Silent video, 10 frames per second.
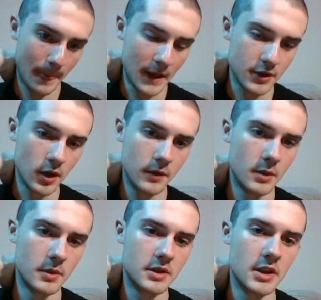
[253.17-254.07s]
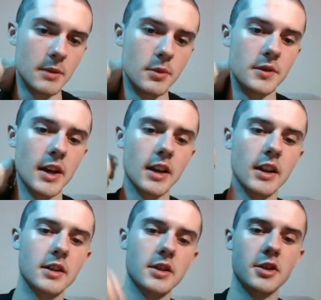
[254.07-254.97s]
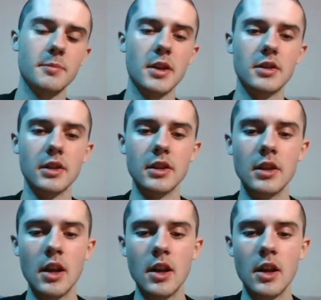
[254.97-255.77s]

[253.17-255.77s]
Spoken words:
it's hard for them to see moves ahead like this, especially